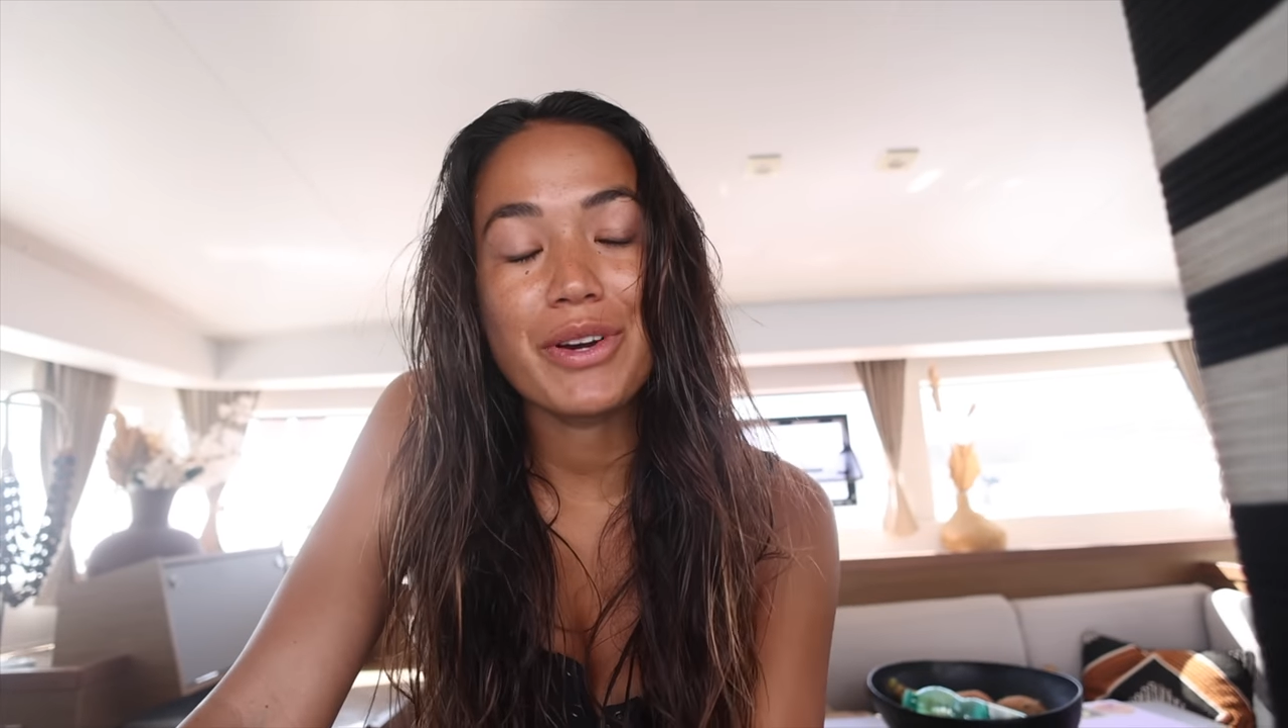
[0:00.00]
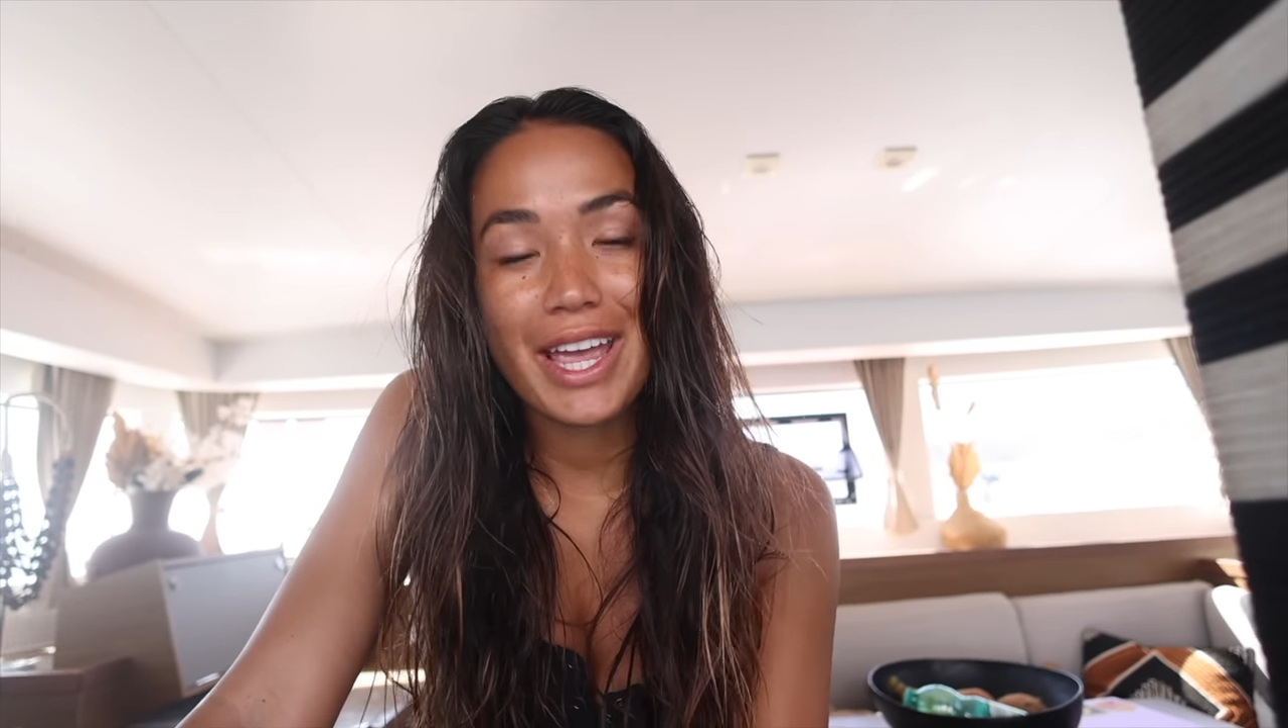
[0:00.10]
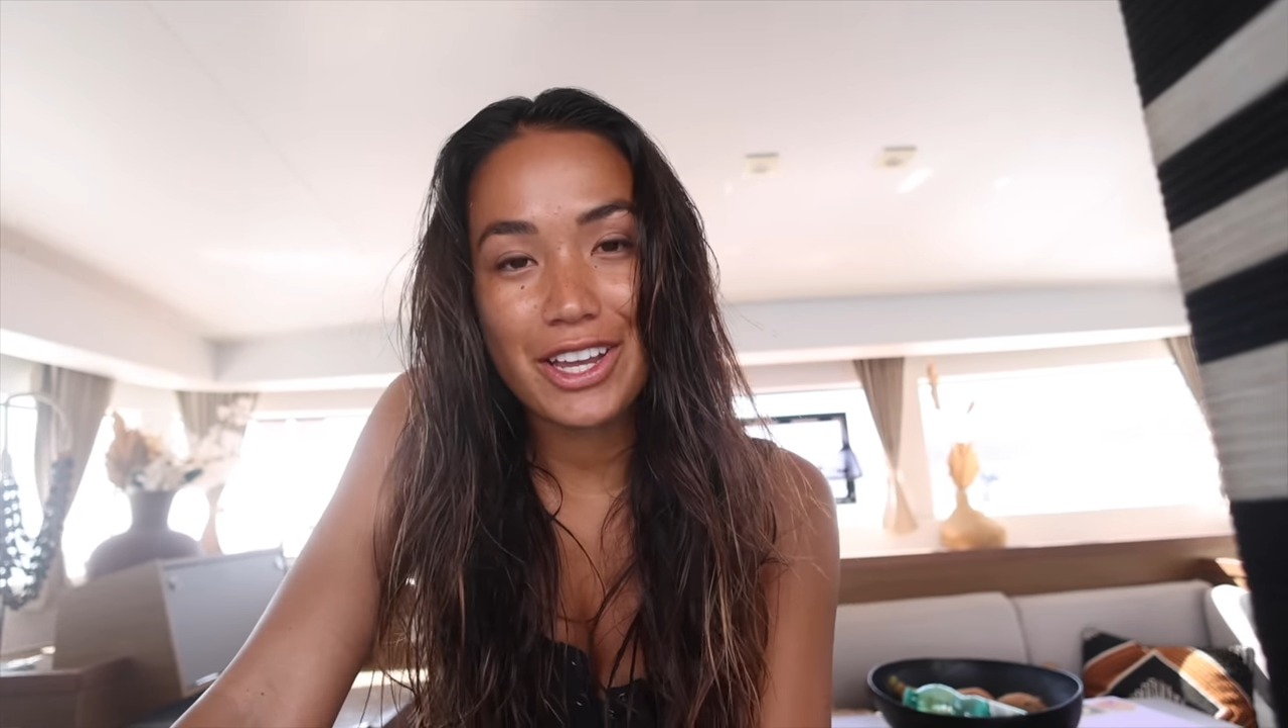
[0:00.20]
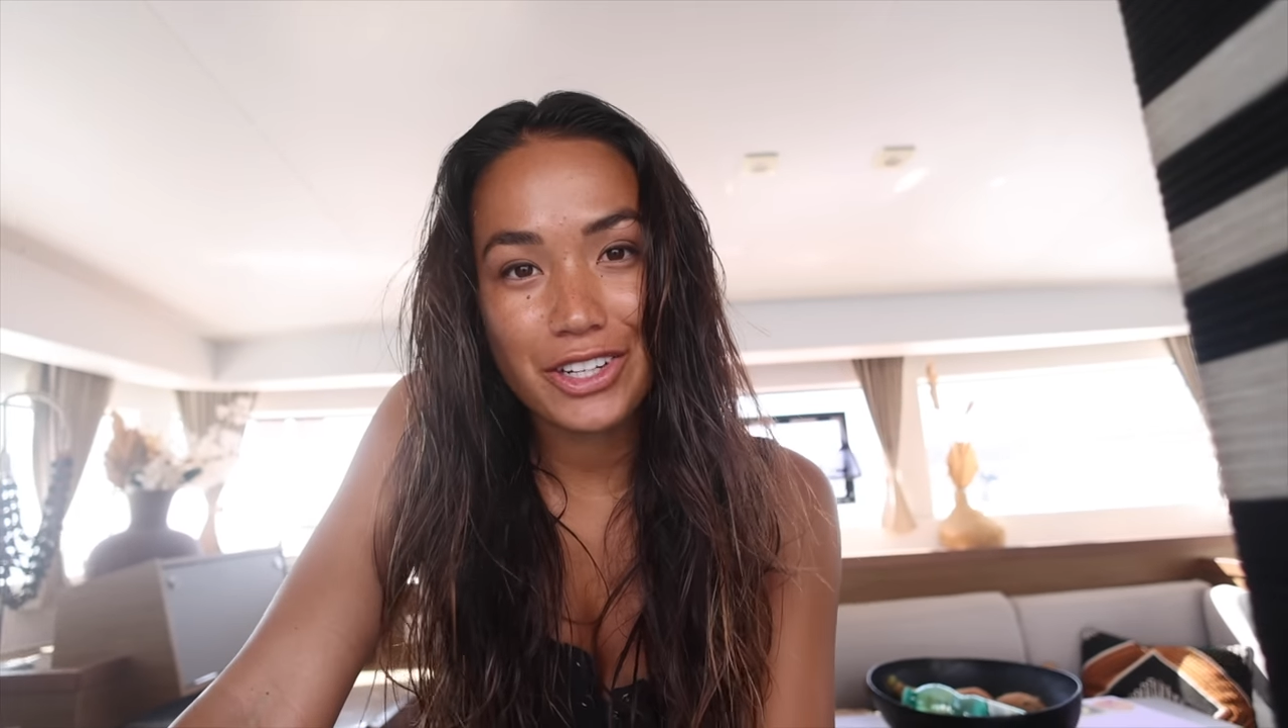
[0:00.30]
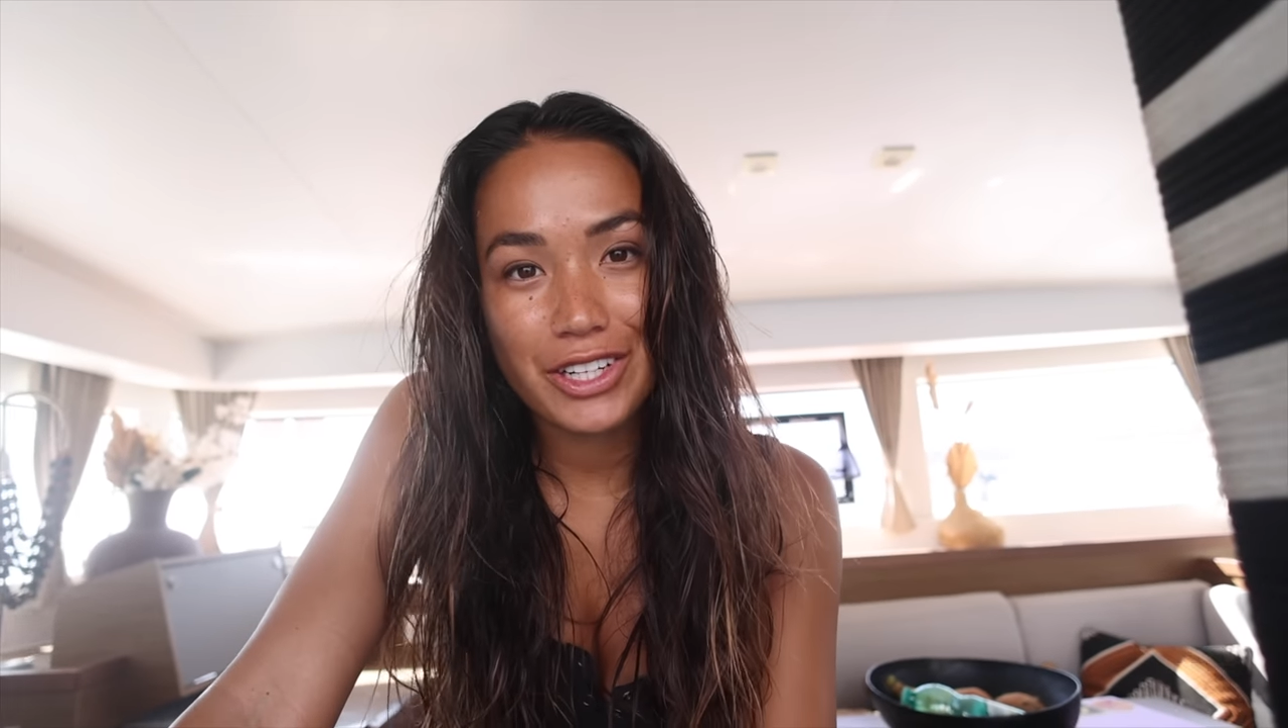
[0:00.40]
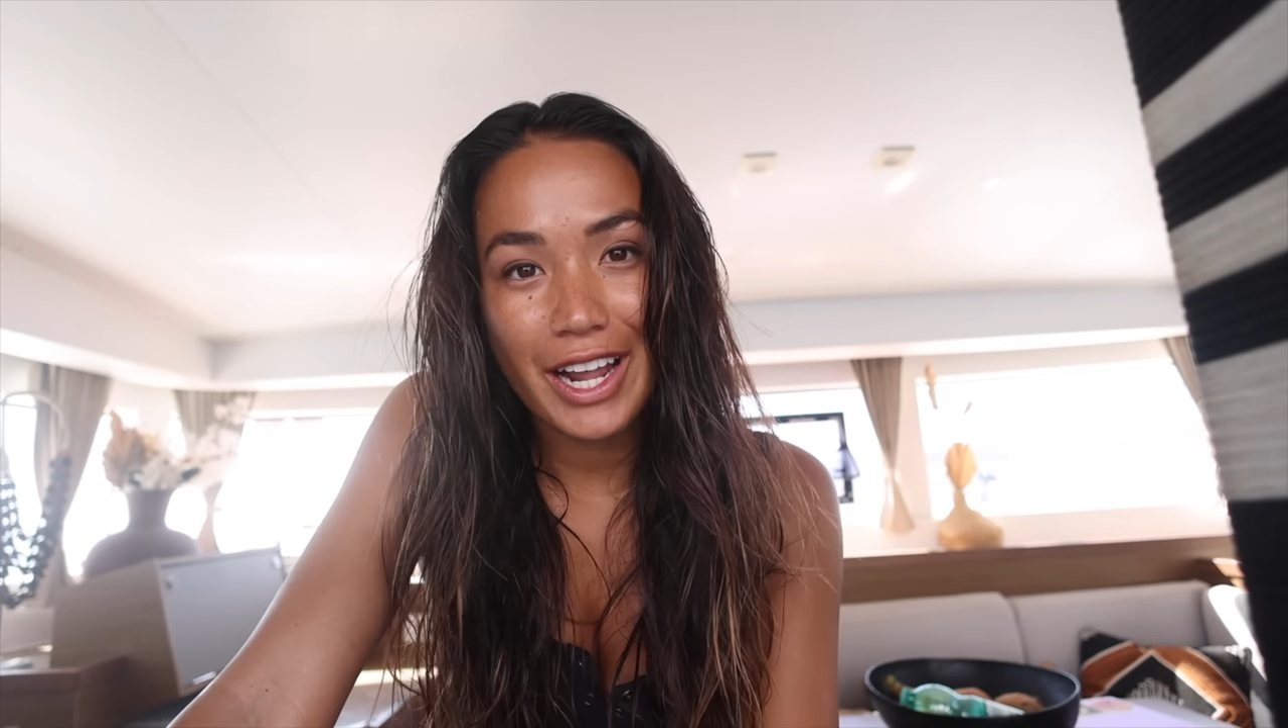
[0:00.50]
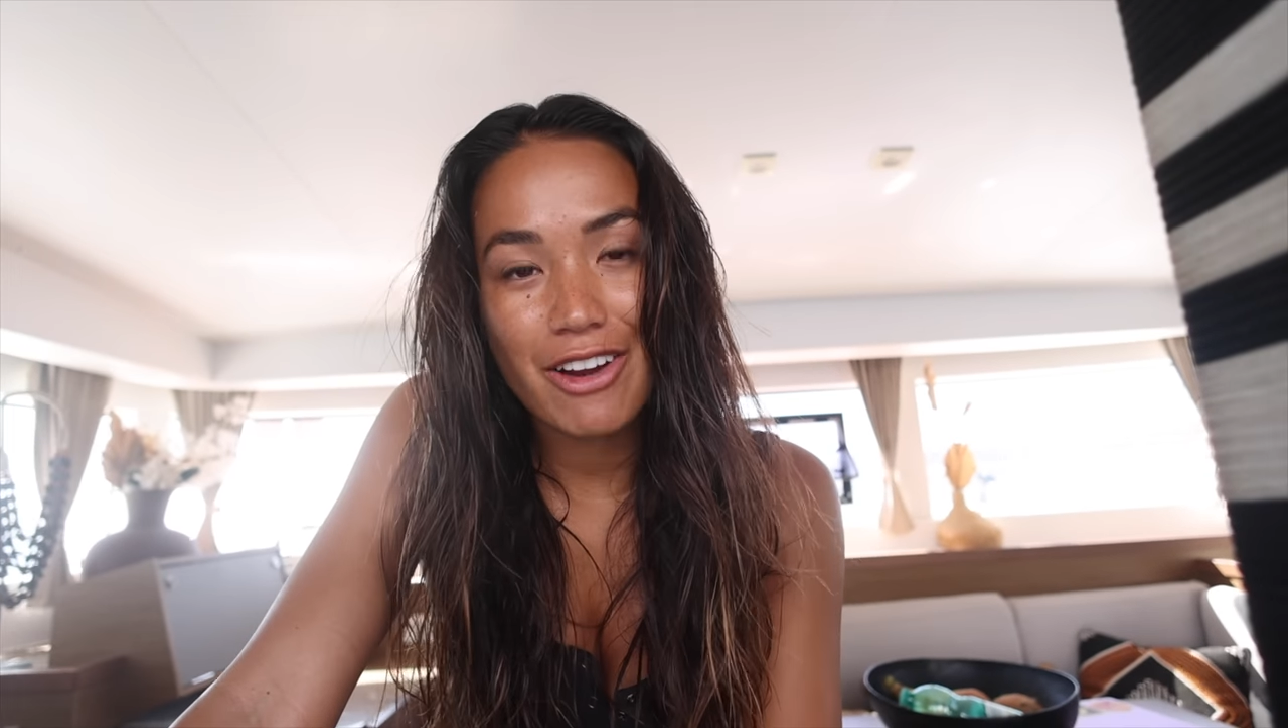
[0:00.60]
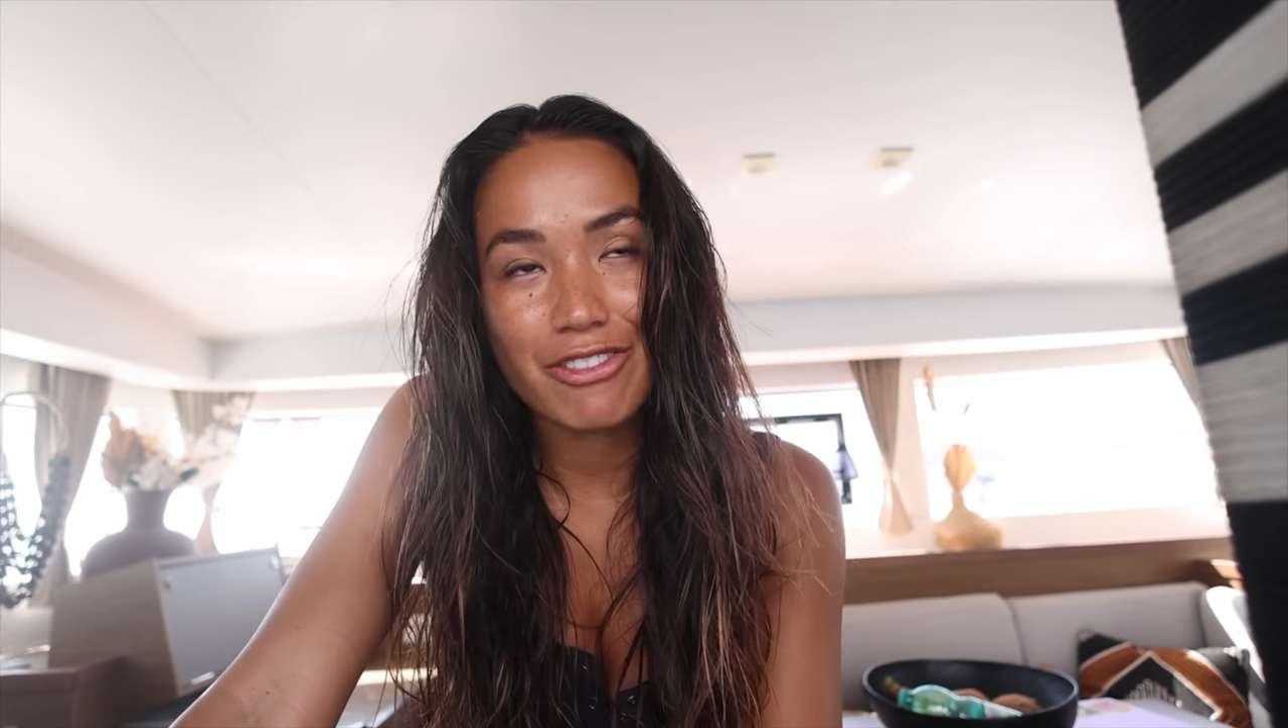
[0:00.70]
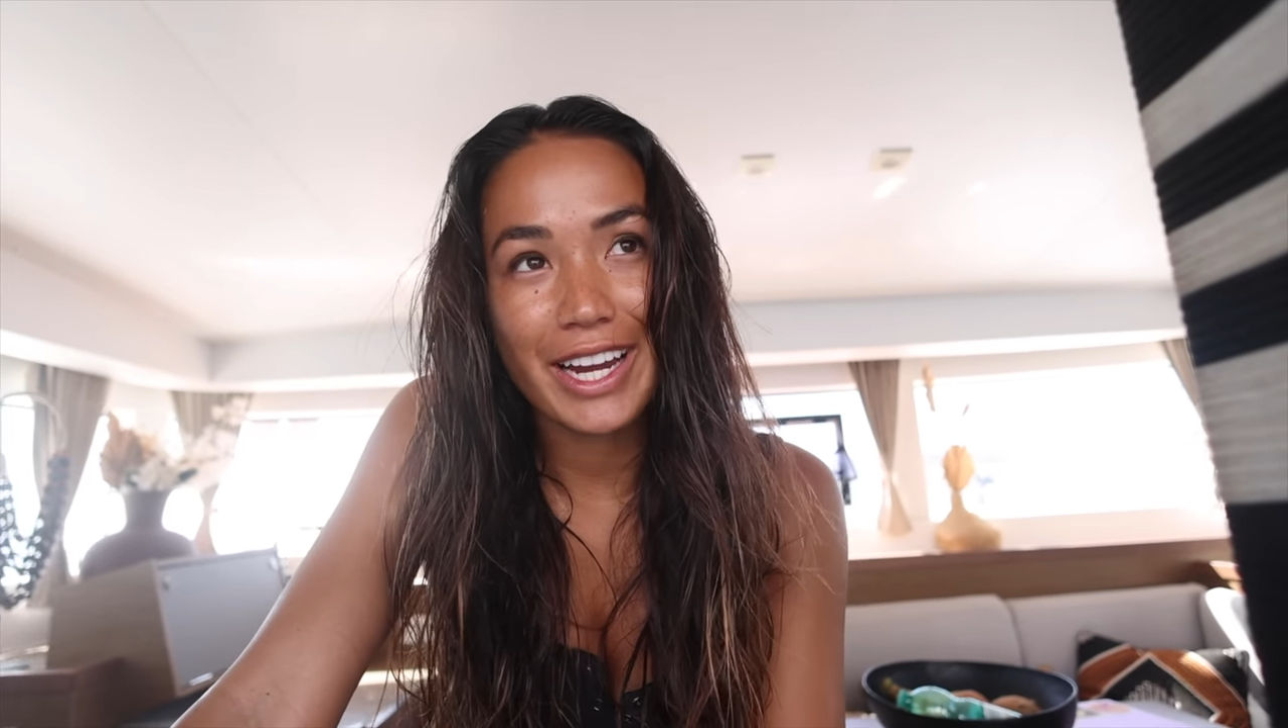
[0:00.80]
we're anchored at